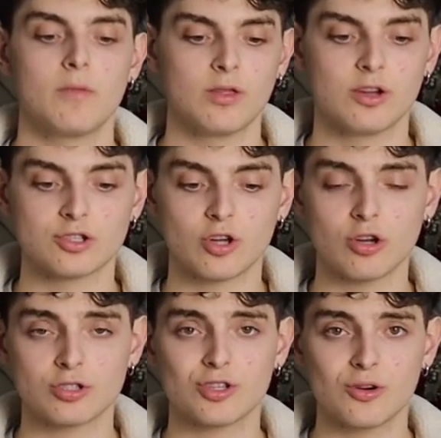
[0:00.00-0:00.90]
There's
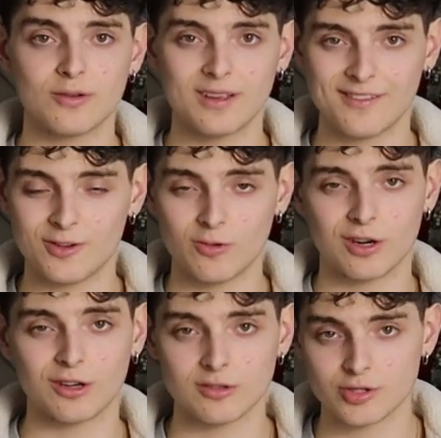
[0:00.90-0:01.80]
also, if you want
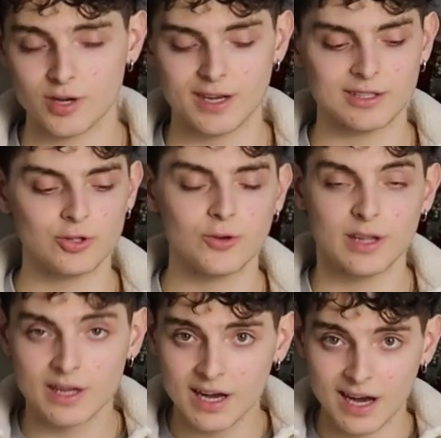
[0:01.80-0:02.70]
to go straight to it,